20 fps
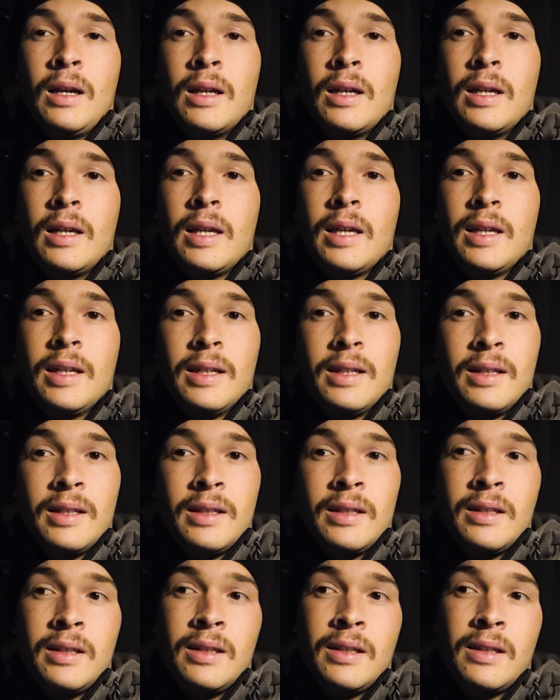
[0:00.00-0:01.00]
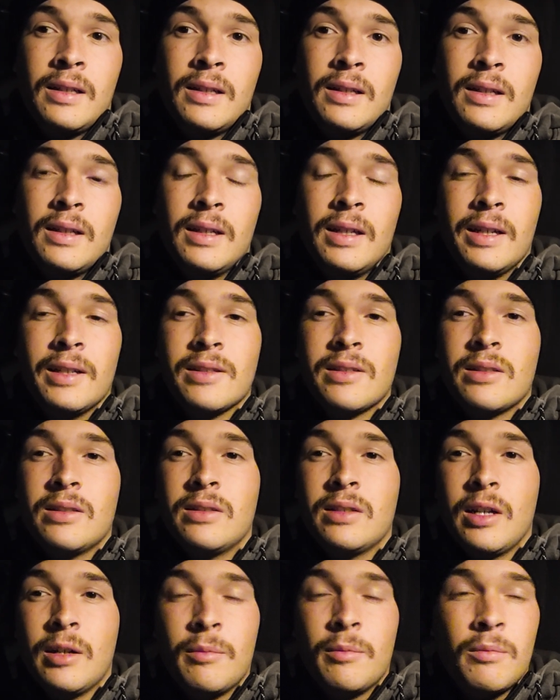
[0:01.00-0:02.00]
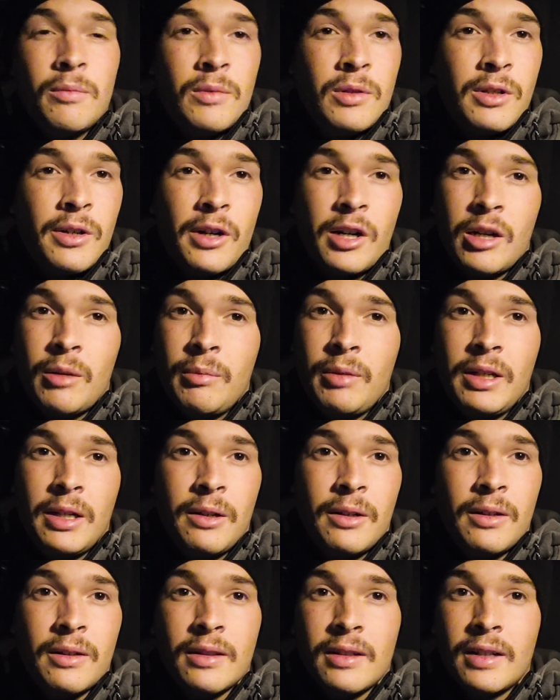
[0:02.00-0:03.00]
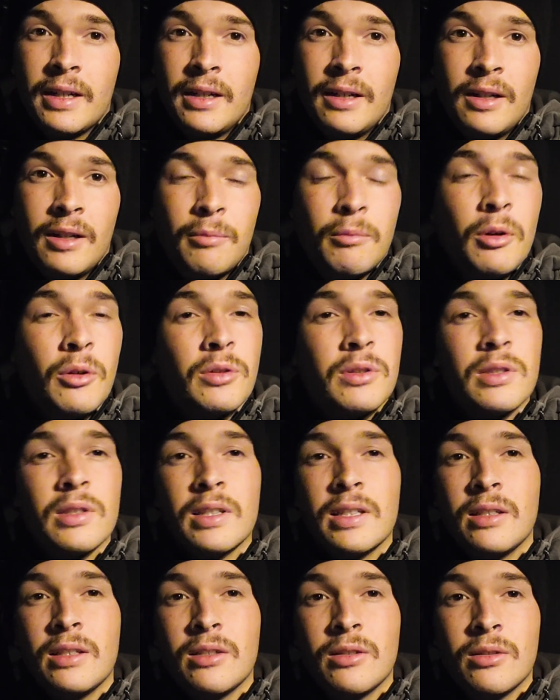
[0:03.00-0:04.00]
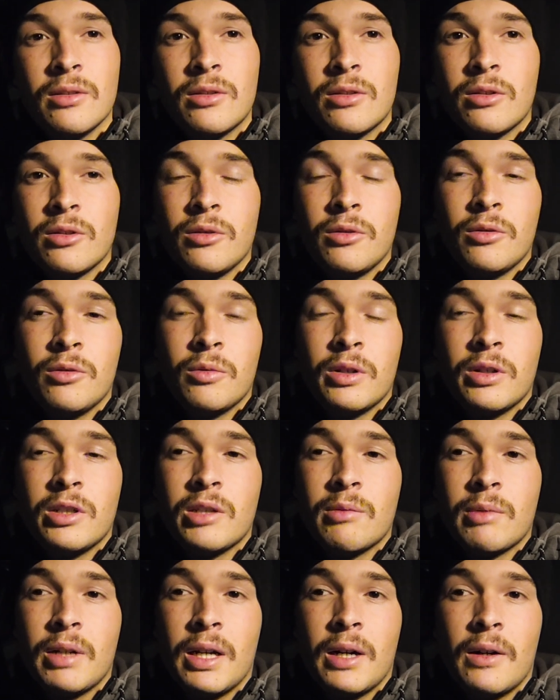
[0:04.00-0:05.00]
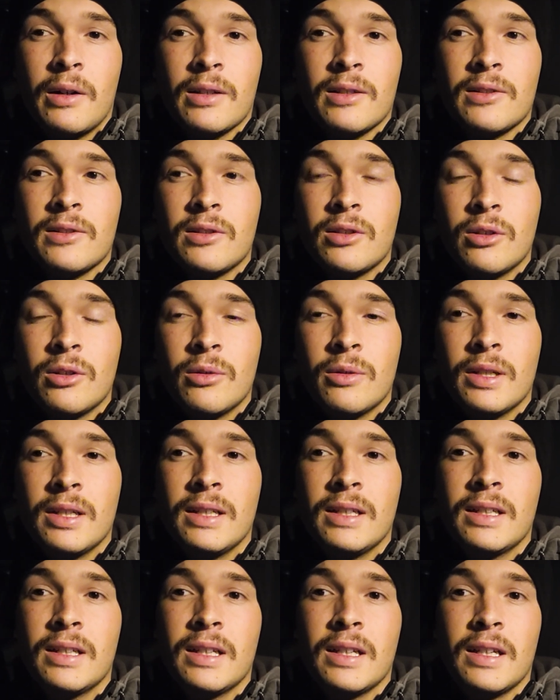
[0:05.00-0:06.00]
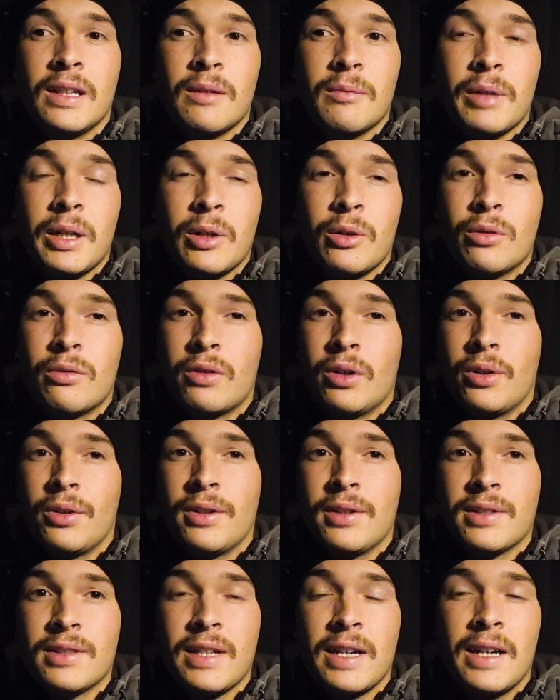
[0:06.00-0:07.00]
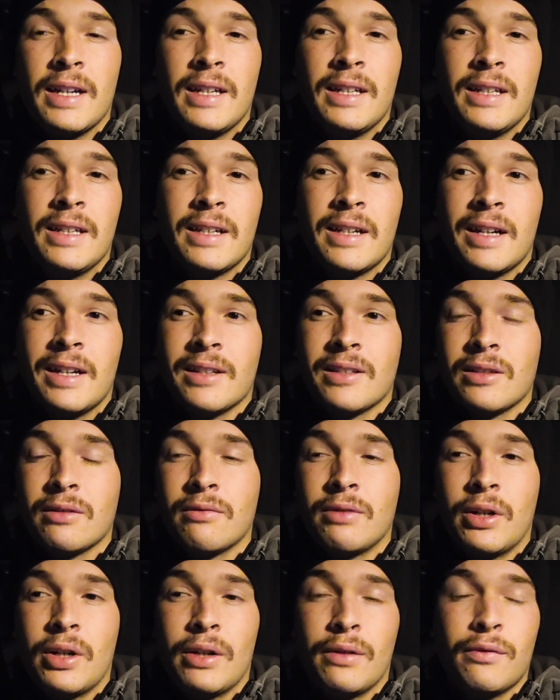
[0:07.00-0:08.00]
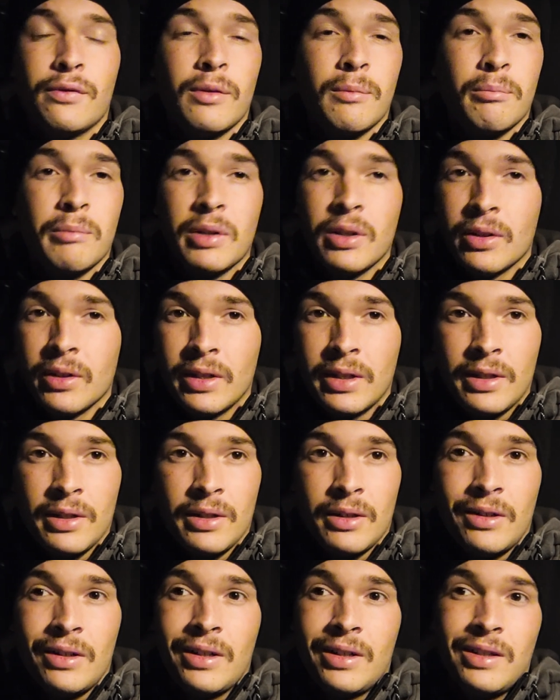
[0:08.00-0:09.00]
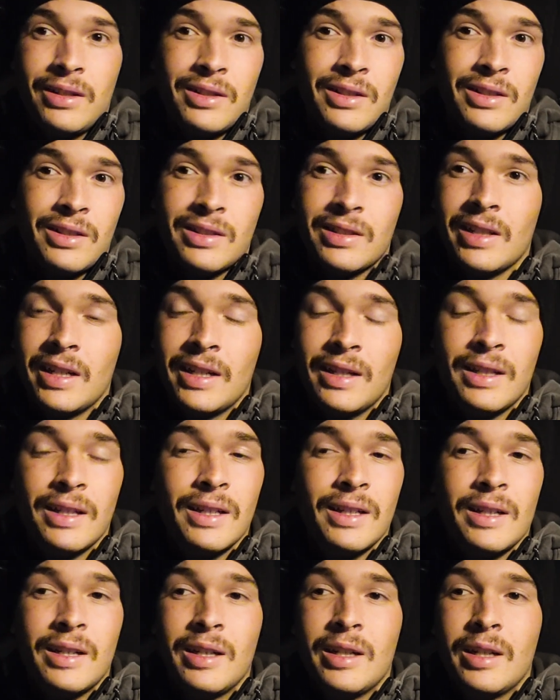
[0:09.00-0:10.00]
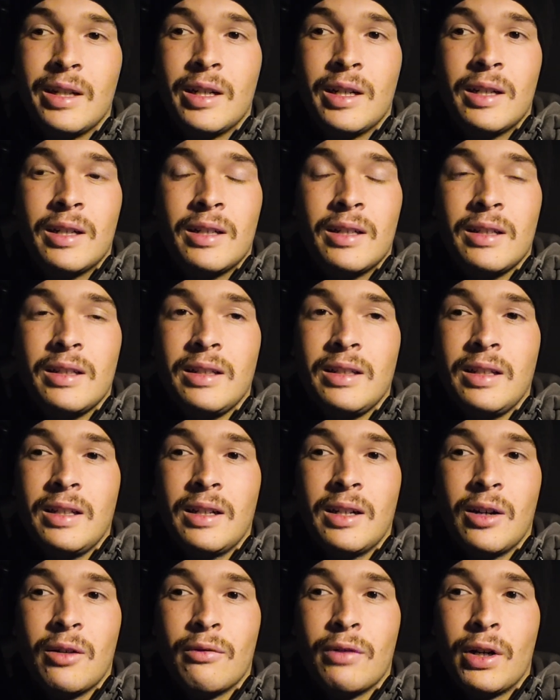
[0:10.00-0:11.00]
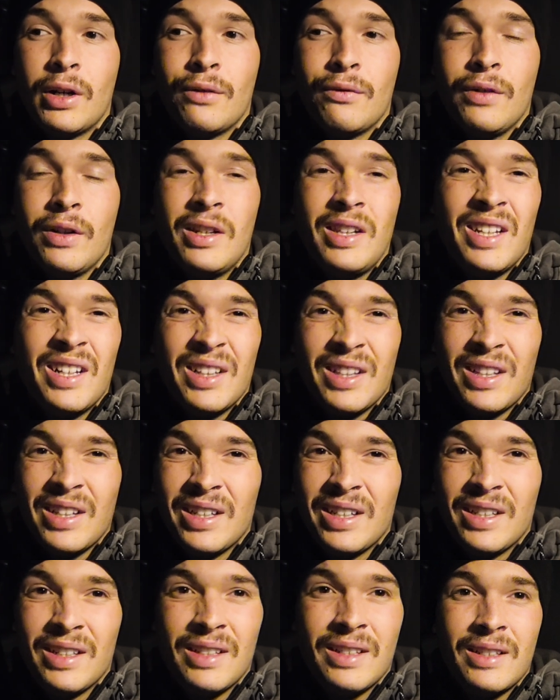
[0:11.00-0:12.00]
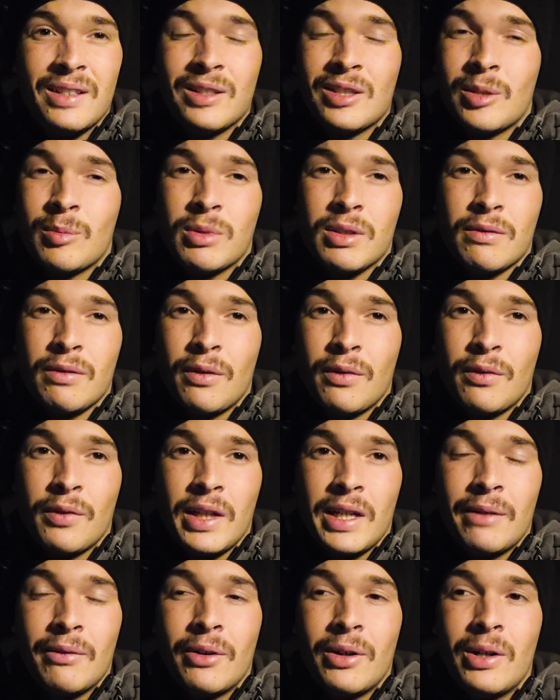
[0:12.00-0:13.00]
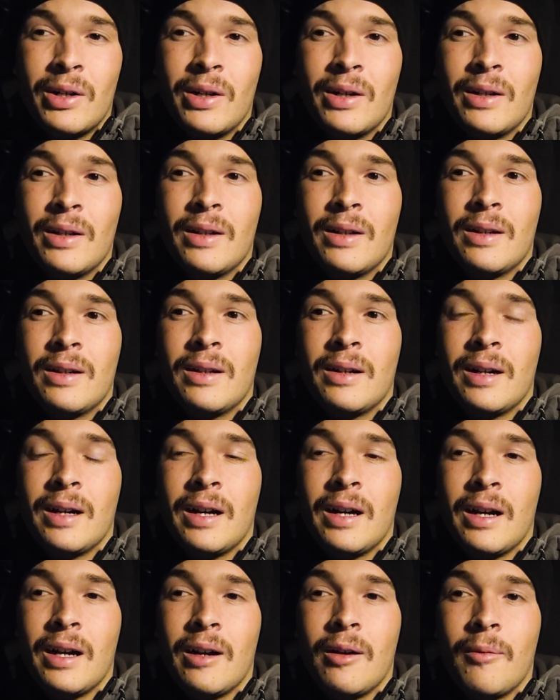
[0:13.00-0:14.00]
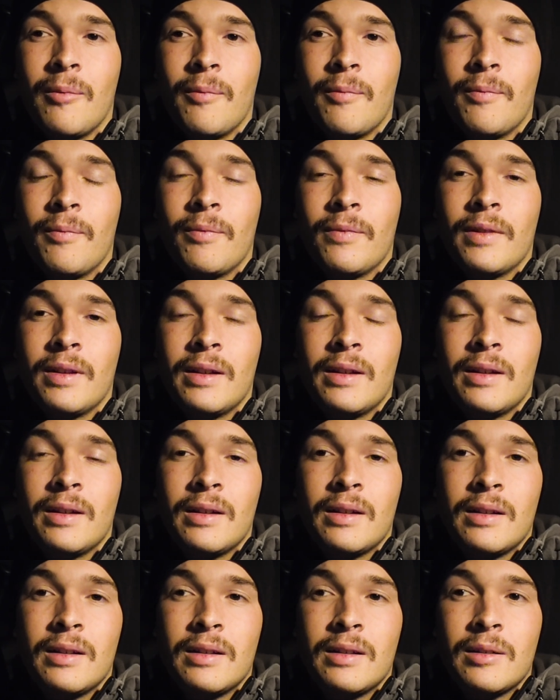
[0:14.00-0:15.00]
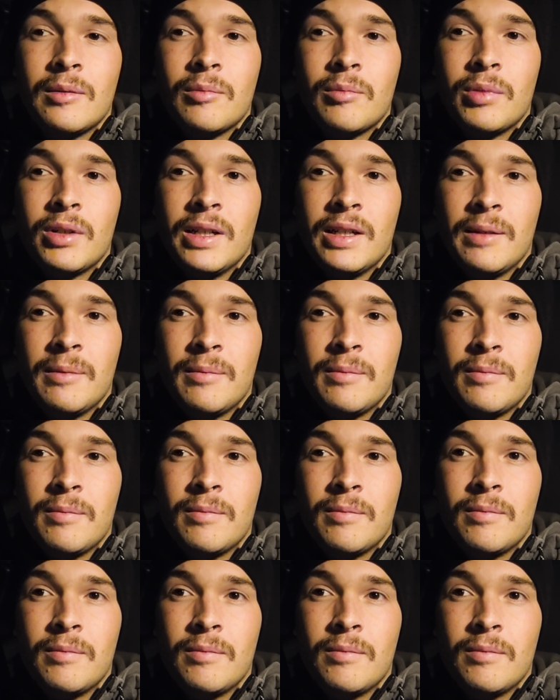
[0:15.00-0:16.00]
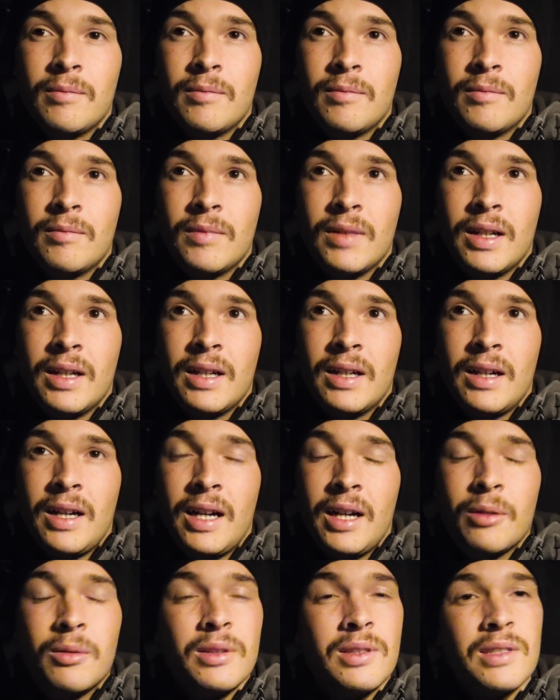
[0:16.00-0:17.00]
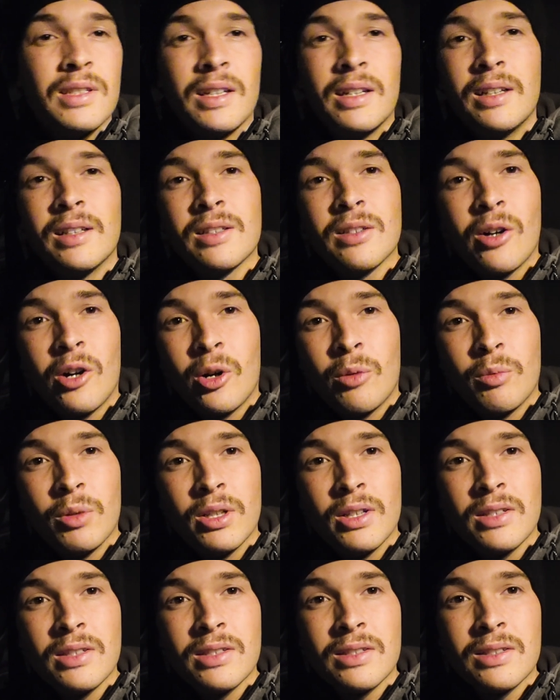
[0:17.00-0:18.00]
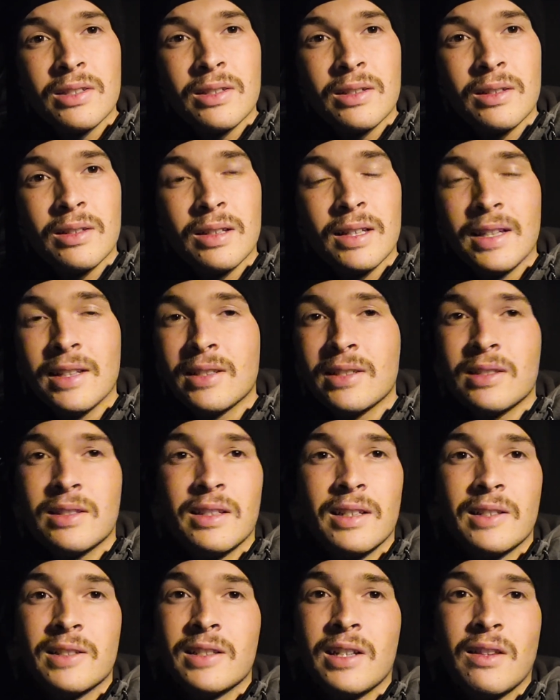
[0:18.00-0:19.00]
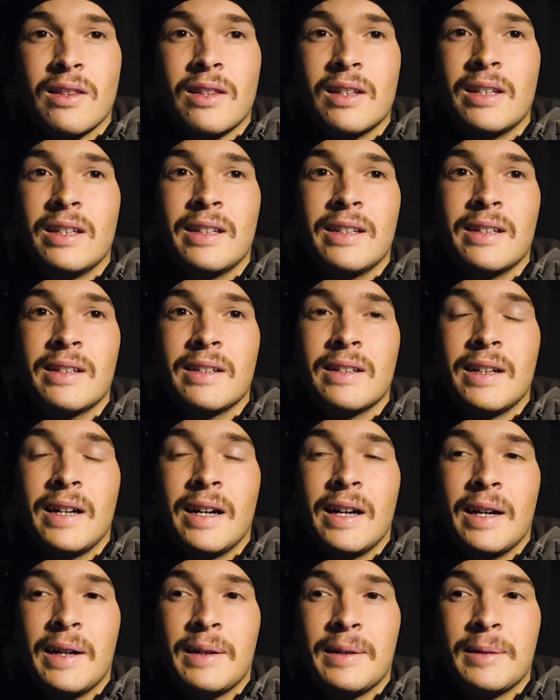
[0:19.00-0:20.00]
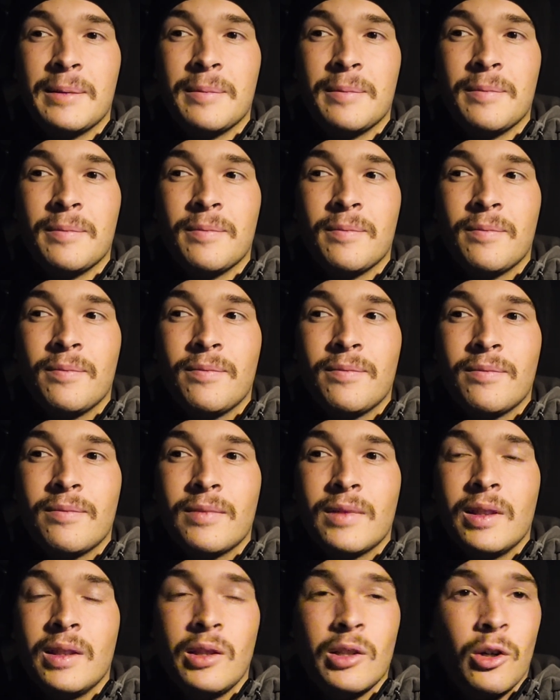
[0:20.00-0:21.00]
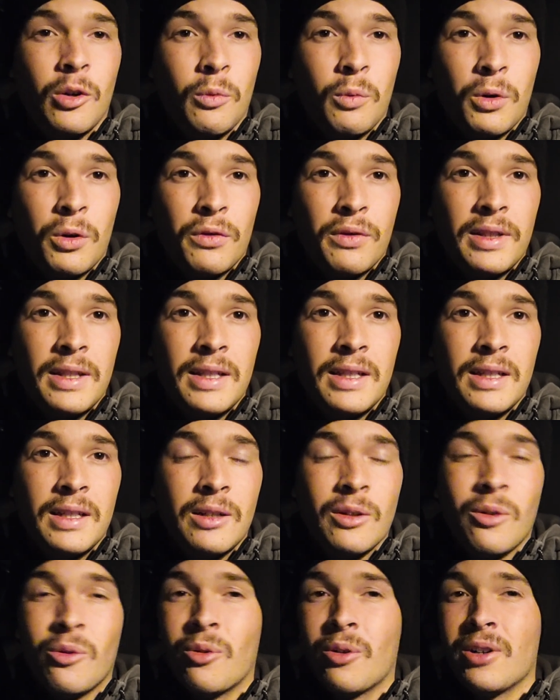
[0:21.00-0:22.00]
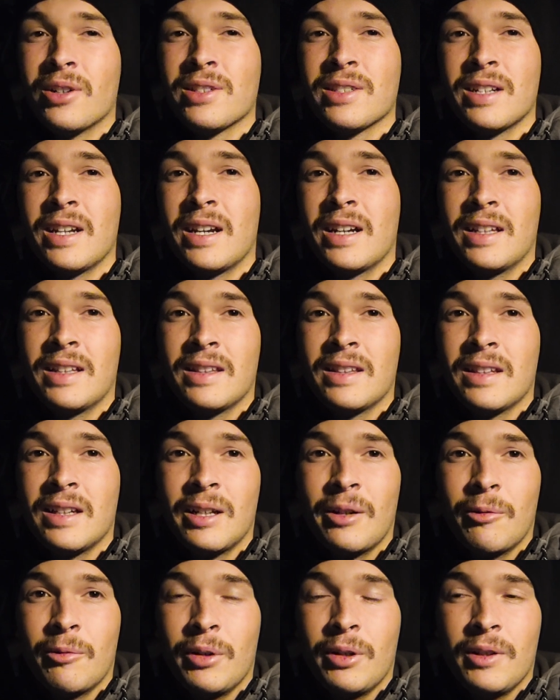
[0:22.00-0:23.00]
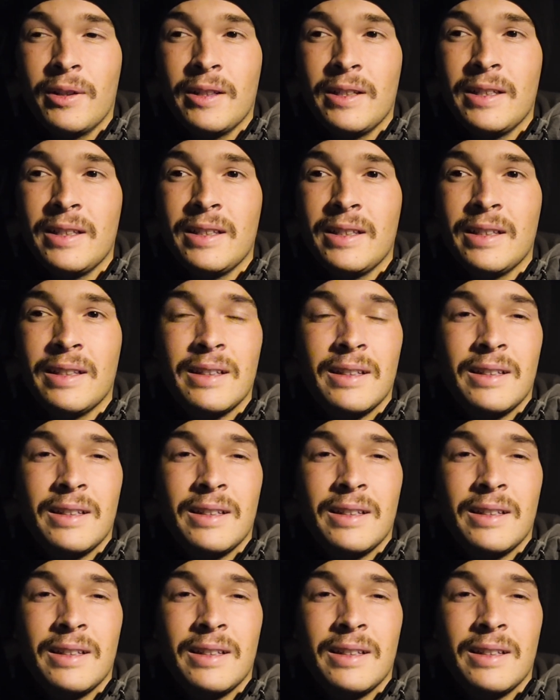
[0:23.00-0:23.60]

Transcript: and it has some charm here and there, mostly due to what Jim Carrey is doing, and by overall design, it has a very familiar and just, like, you know, very vanilla terms of a flavor. But I would say it's harmless. It's nothing noteworthy, nor is it anything really